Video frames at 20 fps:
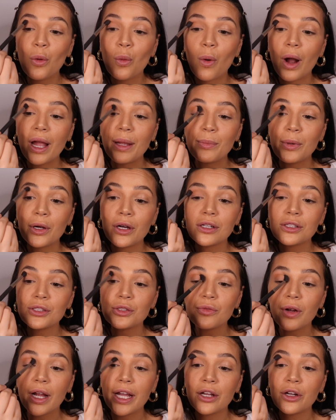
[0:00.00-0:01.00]

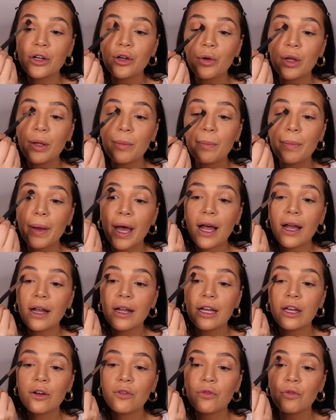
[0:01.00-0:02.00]
wipers, right? You're going
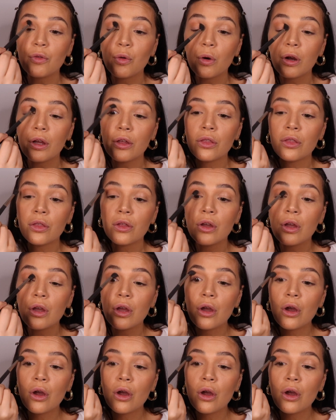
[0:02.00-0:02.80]
back and forth